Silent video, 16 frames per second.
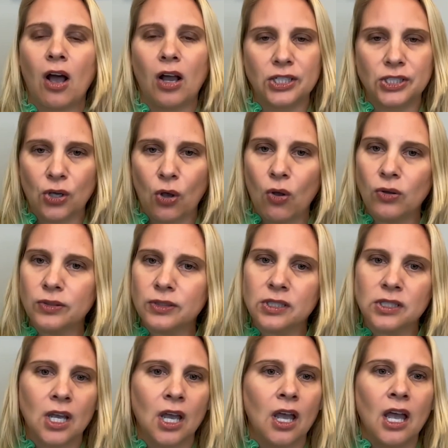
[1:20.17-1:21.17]

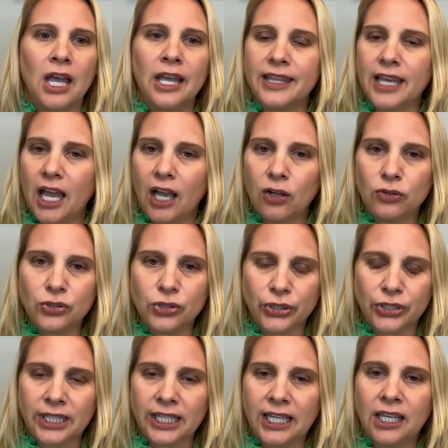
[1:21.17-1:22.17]
adults, the
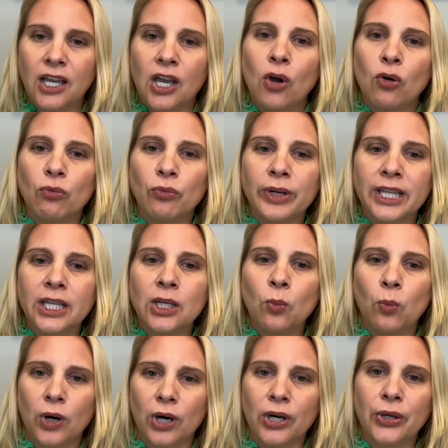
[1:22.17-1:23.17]
elderly really
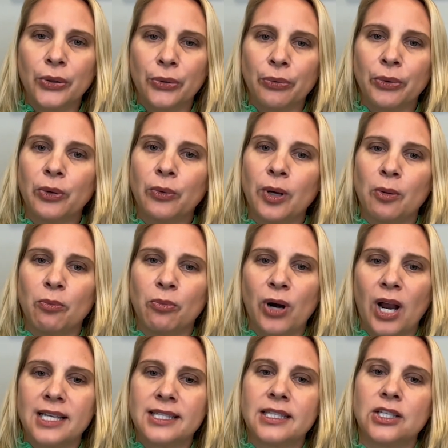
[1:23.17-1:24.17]
work through and
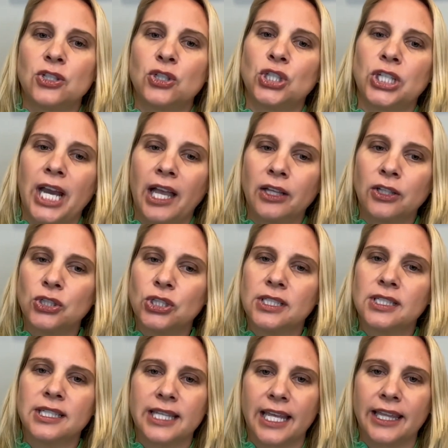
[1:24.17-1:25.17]
process
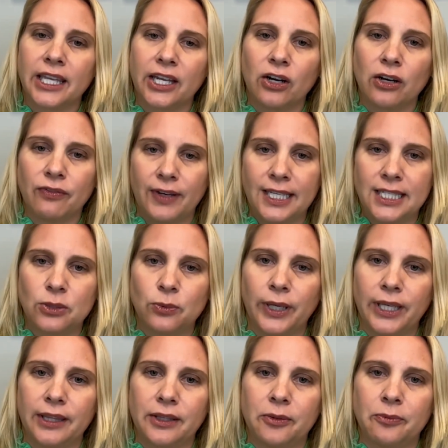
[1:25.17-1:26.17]
challenges that they are faced
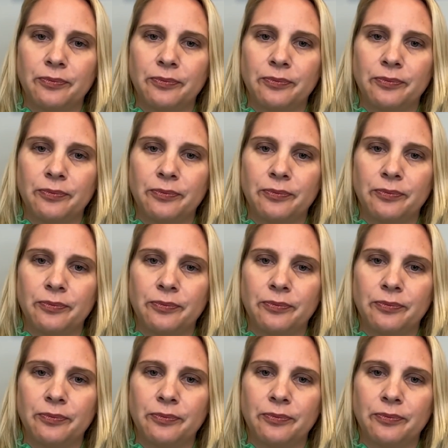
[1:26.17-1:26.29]
with.